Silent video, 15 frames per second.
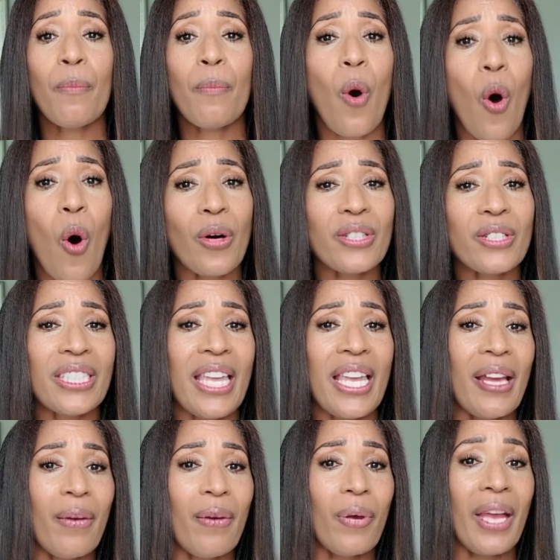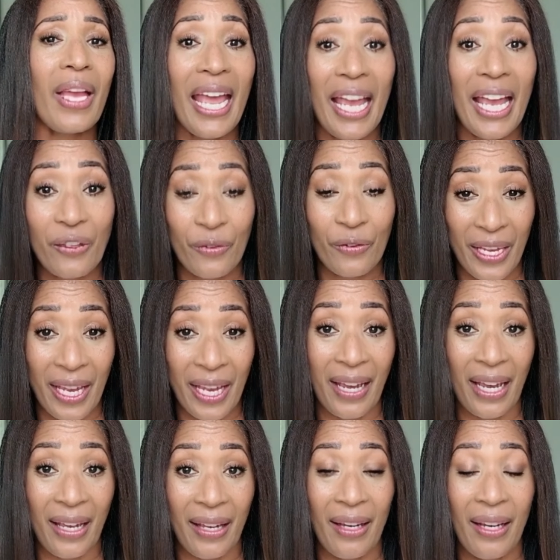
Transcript: more scalable and forgiving.